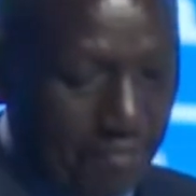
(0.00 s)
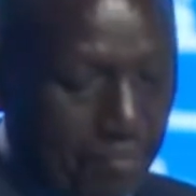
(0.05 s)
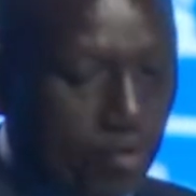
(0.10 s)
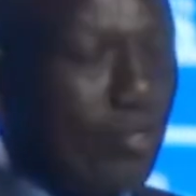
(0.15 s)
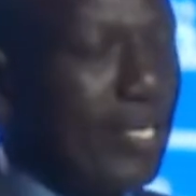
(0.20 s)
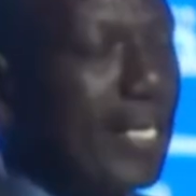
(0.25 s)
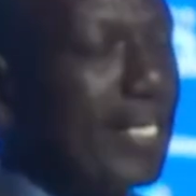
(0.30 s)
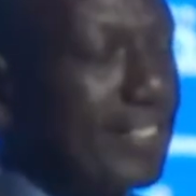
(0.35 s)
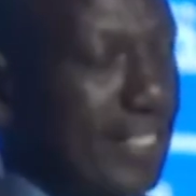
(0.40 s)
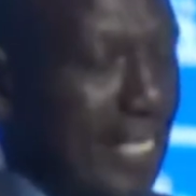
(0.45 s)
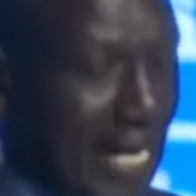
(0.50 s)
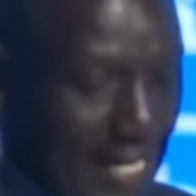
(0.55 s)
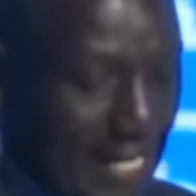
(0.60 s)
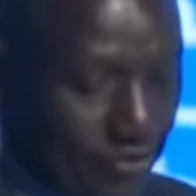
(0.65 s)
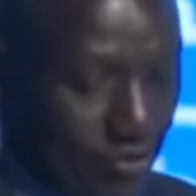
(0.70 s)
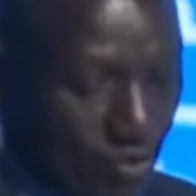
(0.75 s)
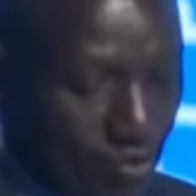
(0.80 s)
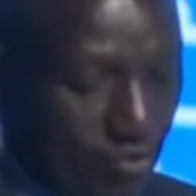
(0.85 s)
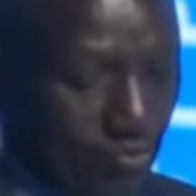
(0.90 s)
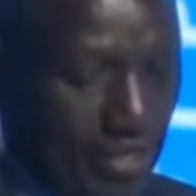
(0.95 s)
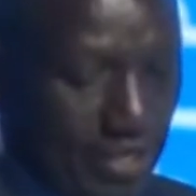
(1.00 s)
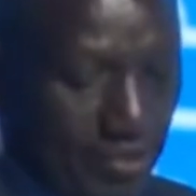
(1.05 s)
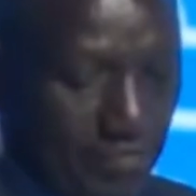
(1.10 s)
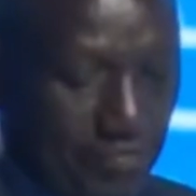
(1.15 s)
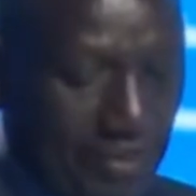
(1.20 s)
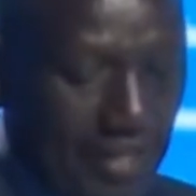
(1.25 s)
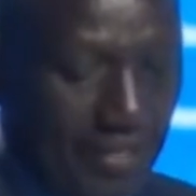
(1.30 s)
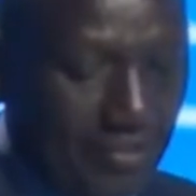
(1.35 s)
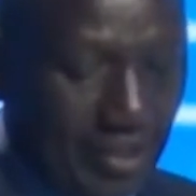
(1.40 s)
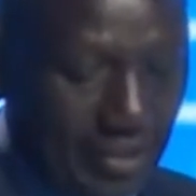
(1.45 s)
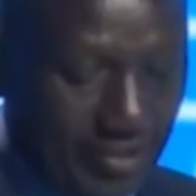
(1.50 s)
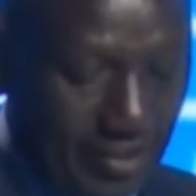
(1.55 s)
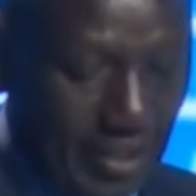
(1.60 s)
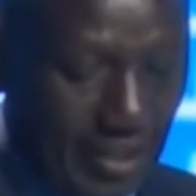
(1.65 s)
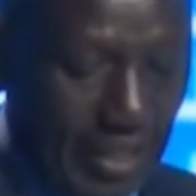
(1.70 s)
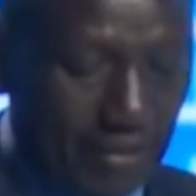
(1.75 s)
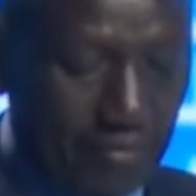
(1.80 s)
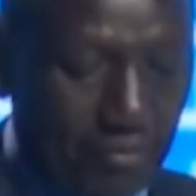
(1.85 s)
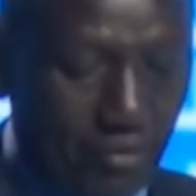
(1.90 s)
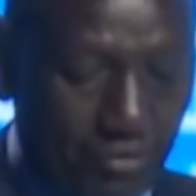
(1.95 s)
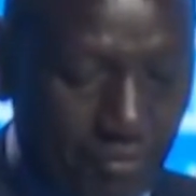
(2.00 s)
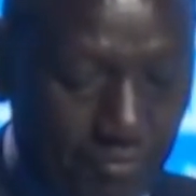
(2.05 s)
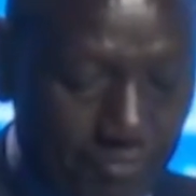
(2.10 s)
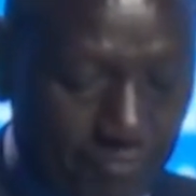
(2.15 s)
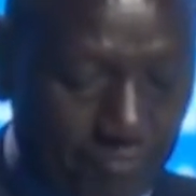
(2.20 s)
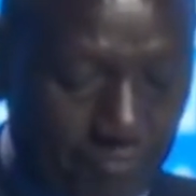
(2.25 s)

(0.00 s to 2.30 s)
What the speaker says: product has always been sustainable.